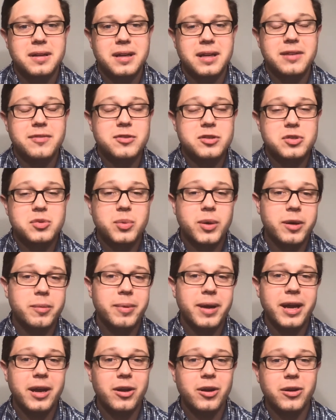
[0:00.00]
And if you swear
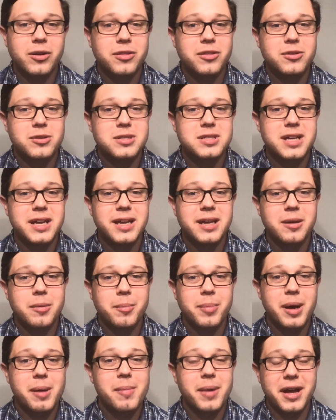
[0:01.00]
by earth, you're
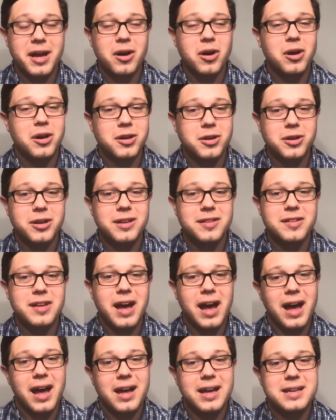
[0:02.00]
saying by my honor in the
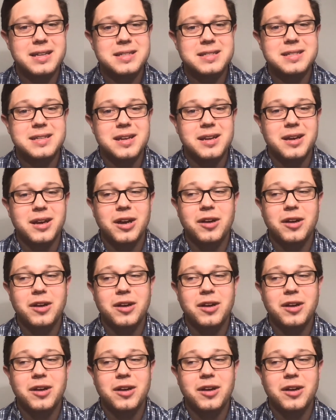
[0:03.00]
eyes